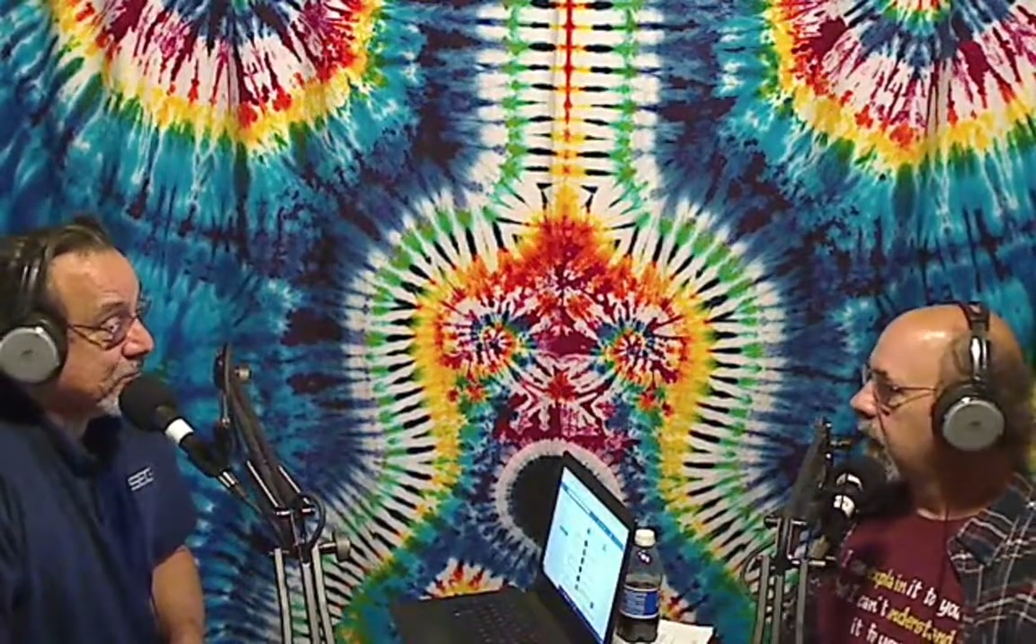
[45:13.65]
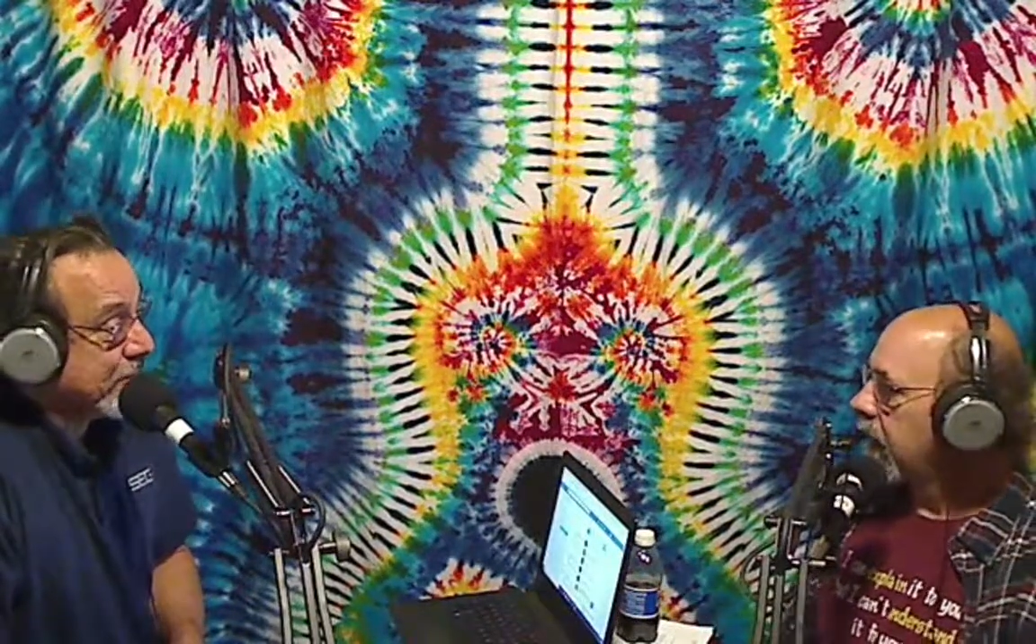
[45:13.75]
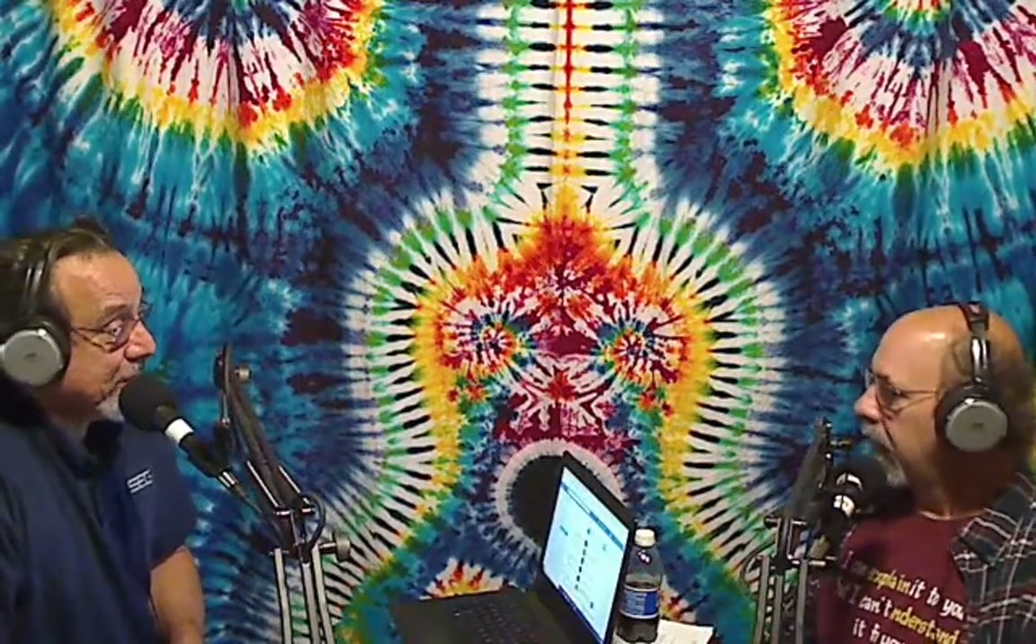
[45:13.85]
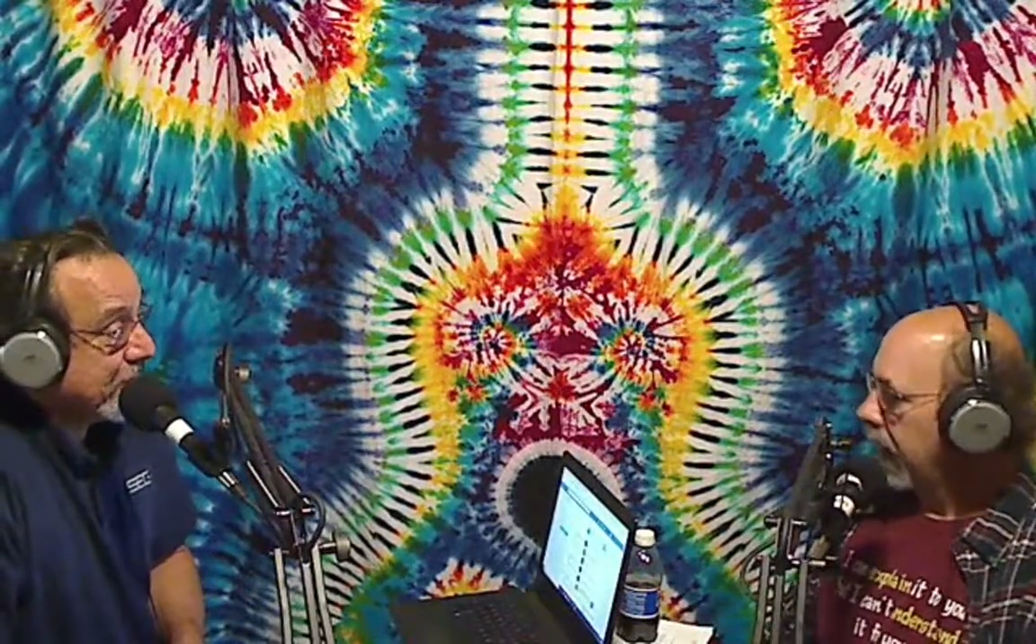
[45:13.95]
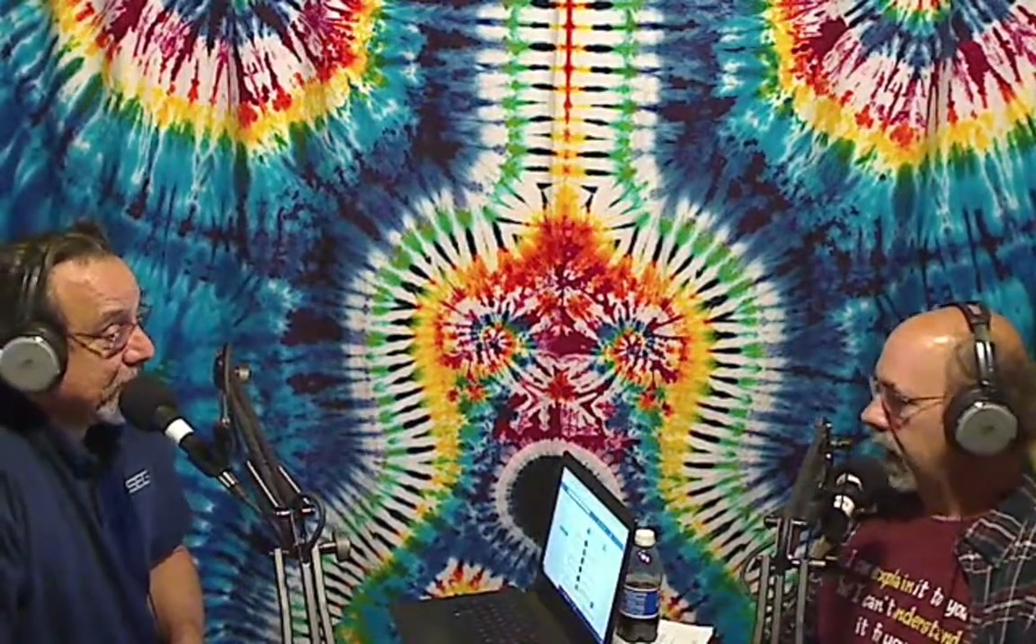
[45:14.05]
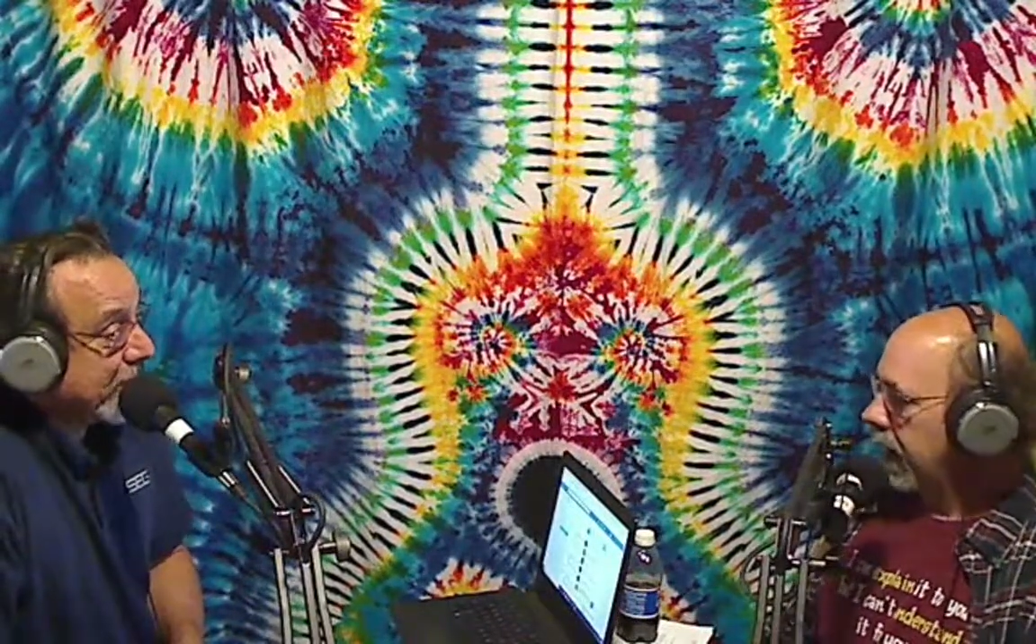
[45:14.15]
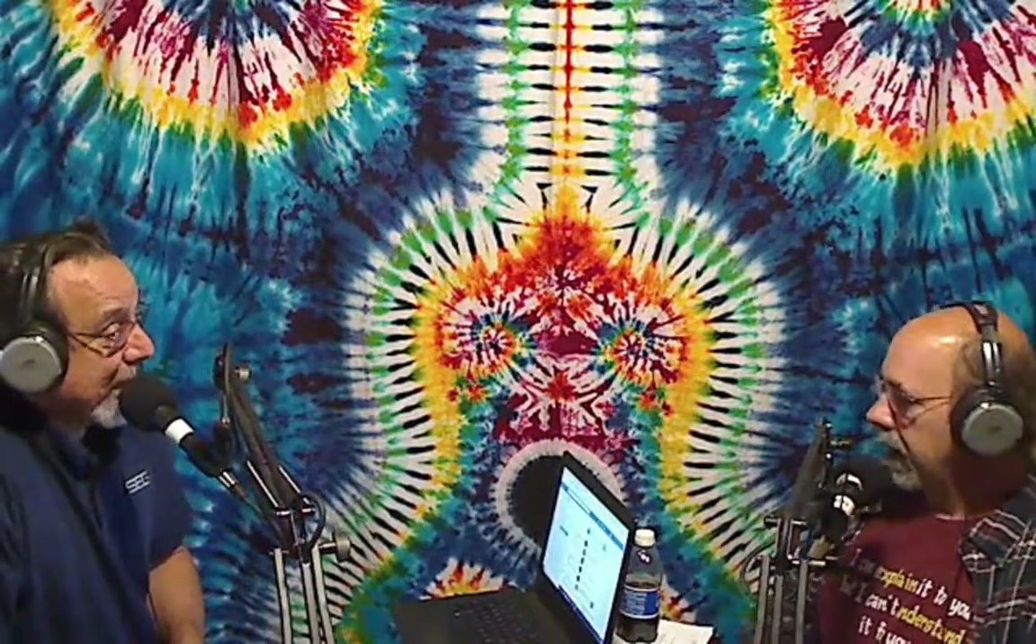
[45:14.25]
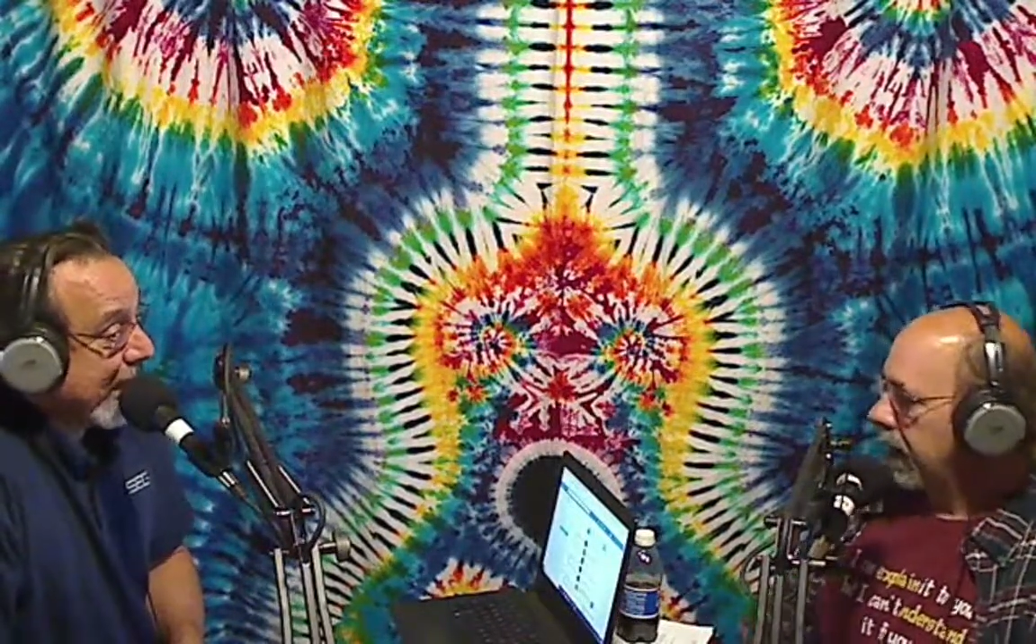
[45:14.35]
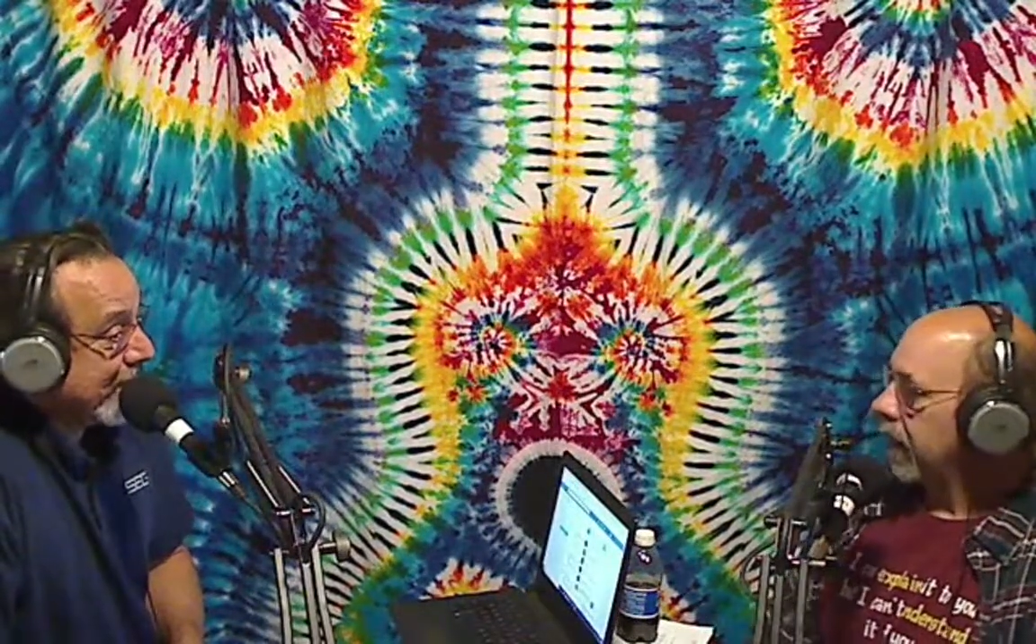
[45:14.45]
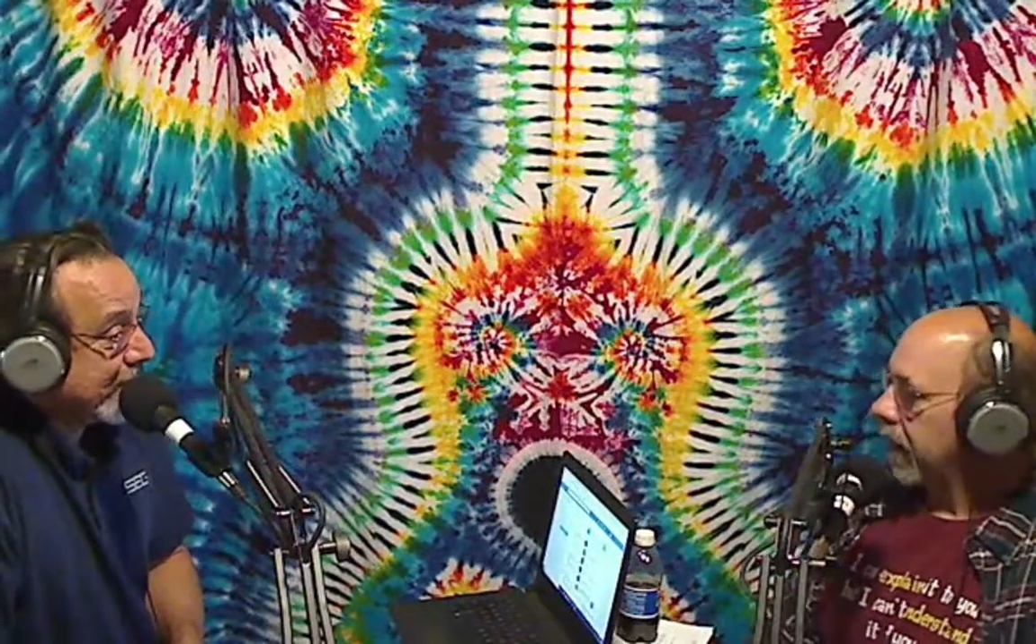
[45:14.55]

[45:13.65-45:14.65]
way you look at it.